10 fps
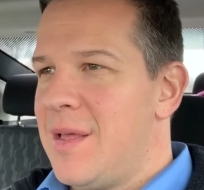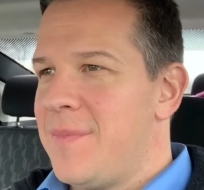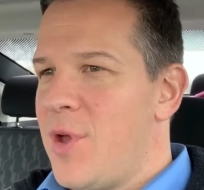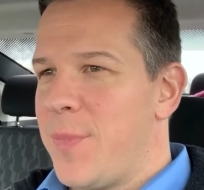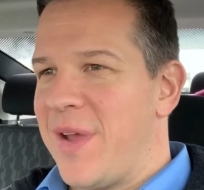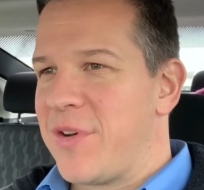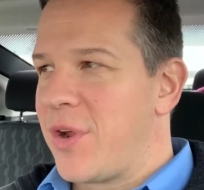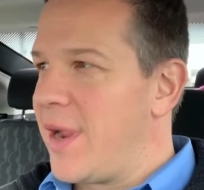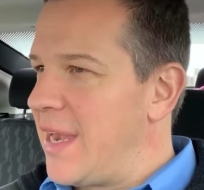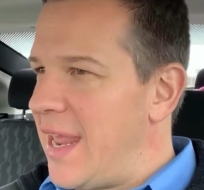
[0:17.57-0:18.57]
Hope you're having a
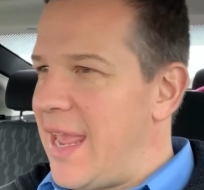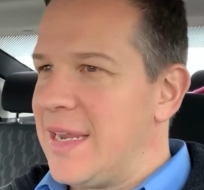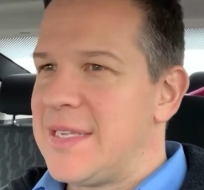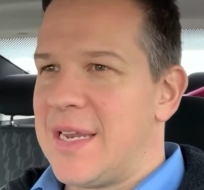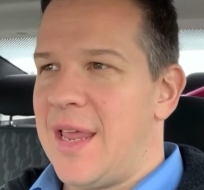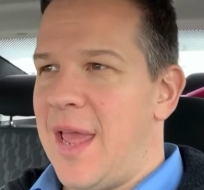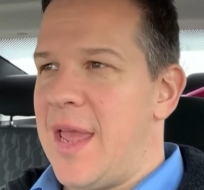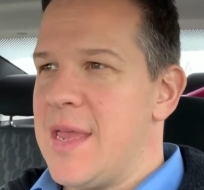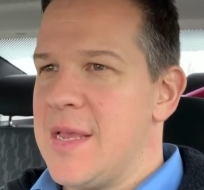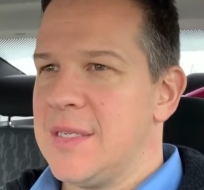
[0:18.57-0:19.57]
great day
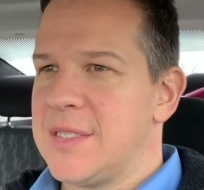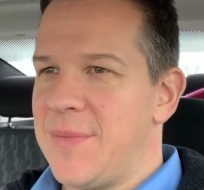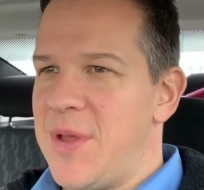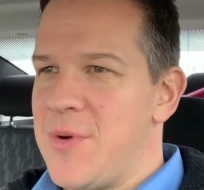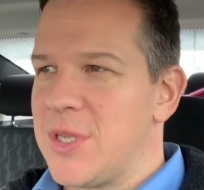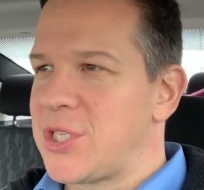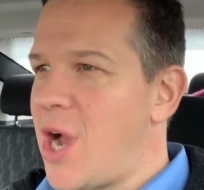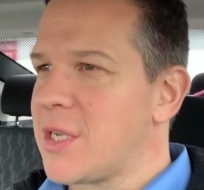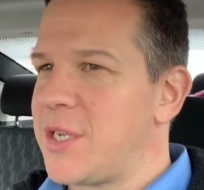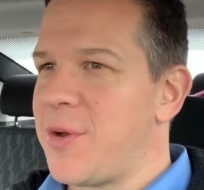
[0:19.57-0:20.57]
today. Something I wanted to
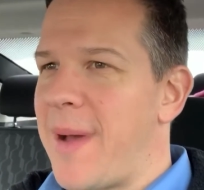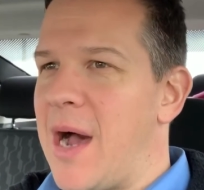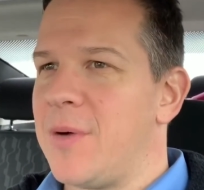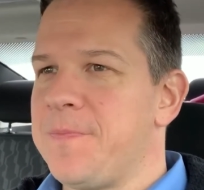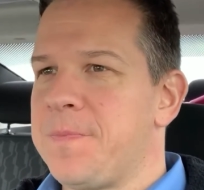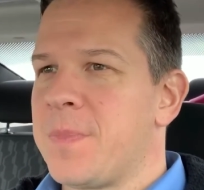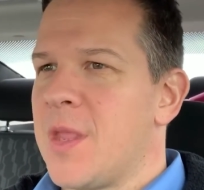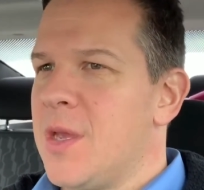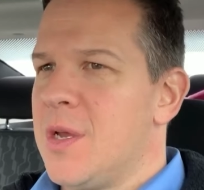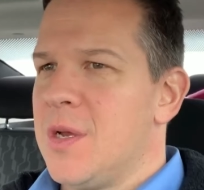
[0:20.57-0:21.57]
talk to you about
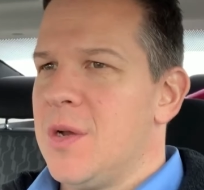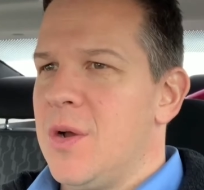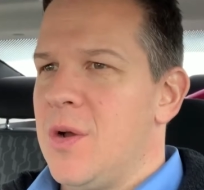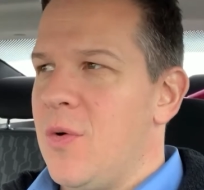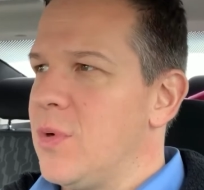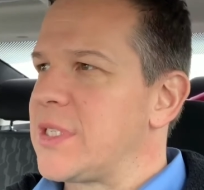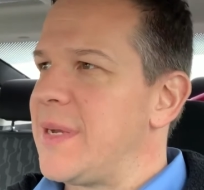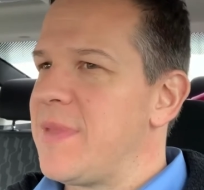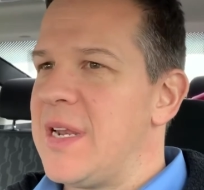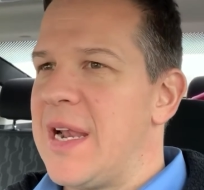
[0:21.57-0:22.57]
was
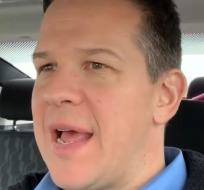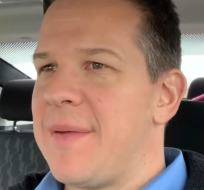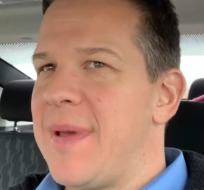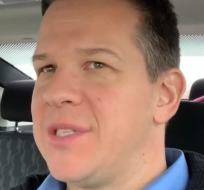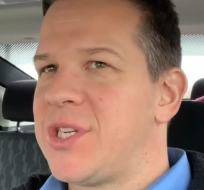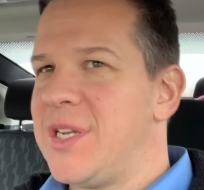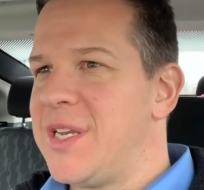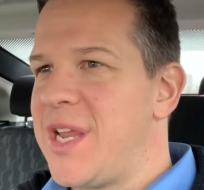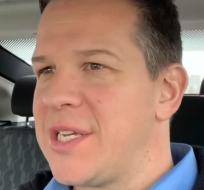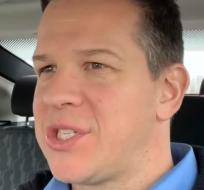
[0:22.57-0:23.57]
something that I mentioned
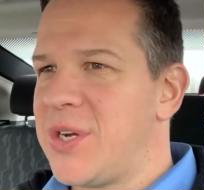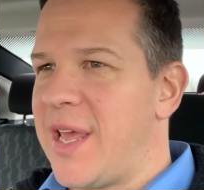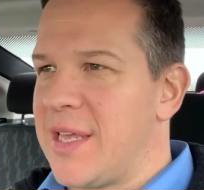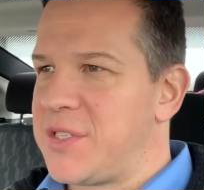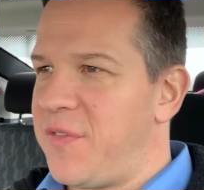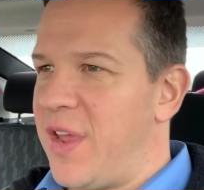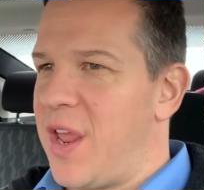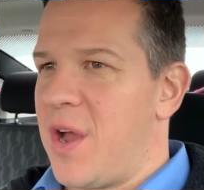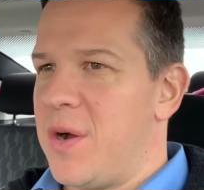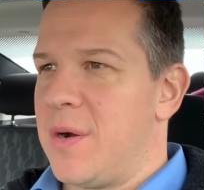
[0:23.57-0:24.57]
in yesterday's
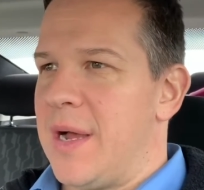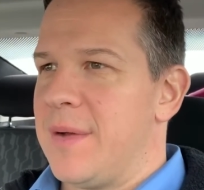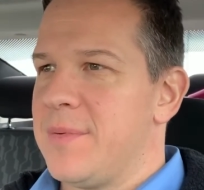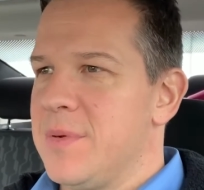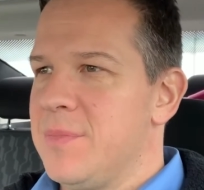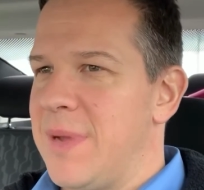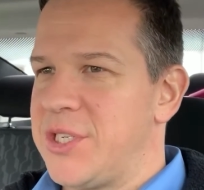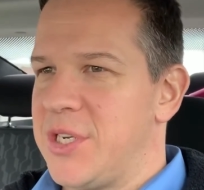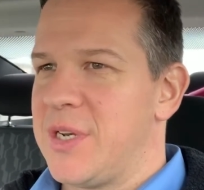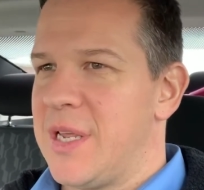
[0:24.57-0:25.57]
video.
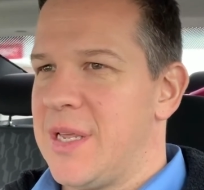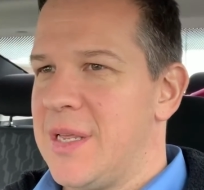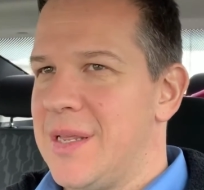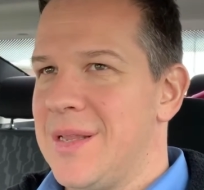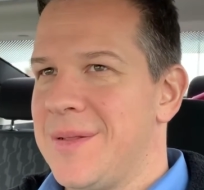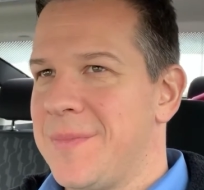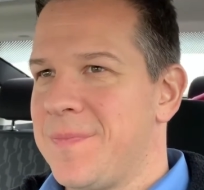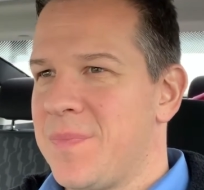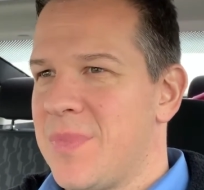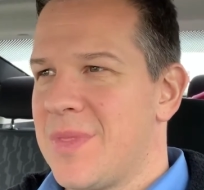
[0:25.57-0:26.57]
Mentioned
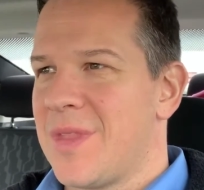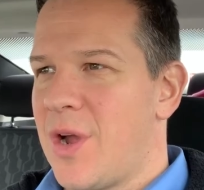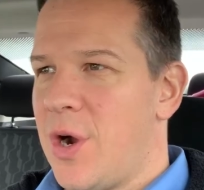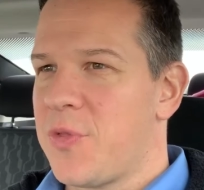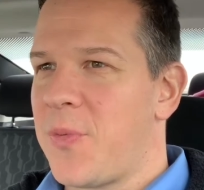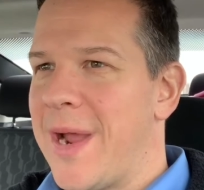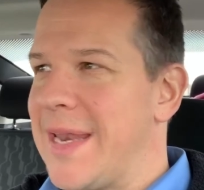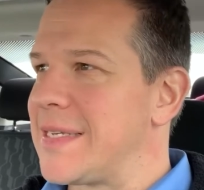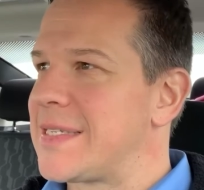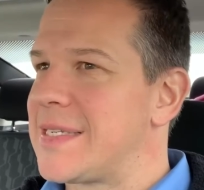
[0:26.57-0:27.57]

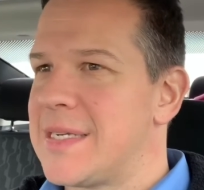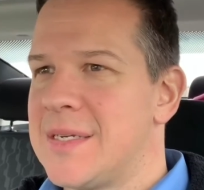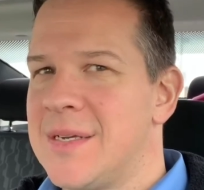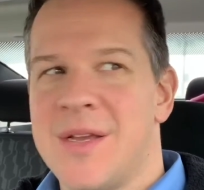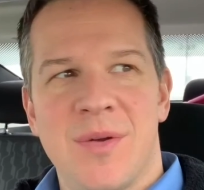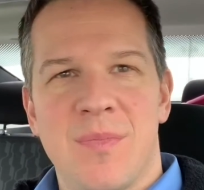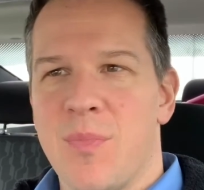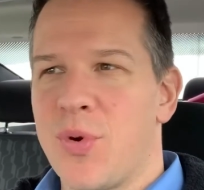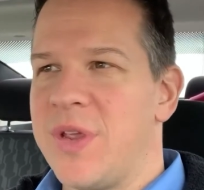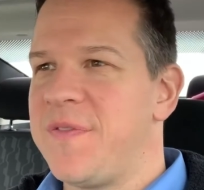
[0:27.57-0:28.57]
arthritis
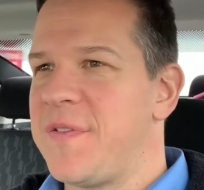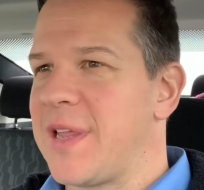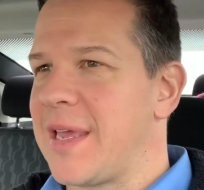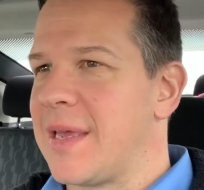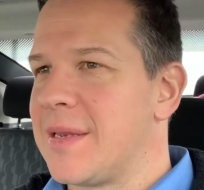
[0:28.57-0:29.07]
briefly.